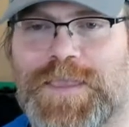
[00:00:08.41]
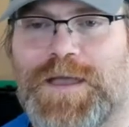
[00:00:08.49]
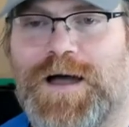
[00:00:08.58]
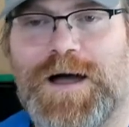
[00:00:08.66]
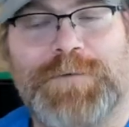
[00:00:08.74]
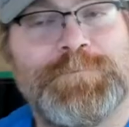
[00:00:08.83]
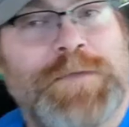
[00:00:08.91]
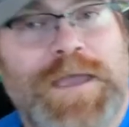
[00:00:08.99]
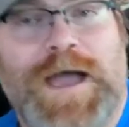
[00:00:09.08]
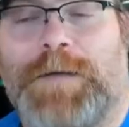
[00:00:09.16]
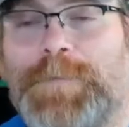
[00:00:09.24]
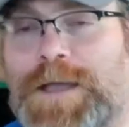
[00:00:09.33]
Um,
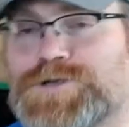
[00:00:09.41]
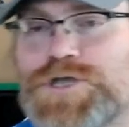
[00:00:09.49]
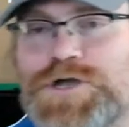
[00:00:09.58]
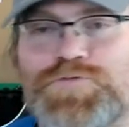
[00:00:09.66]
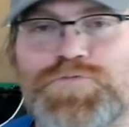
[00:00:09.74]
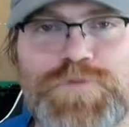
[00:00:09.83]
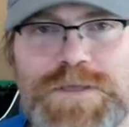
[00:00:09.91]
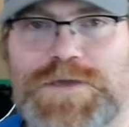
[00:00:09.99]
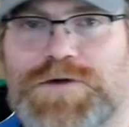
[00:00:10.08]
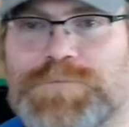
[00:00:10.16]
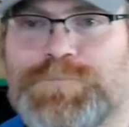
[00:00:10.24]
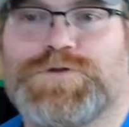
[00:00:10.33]
I'm actually in a really
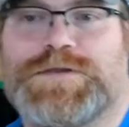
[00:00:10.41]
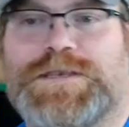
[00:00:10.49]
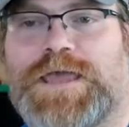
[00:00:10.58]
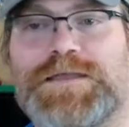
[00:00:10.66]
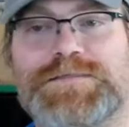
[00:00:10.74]
good mood today.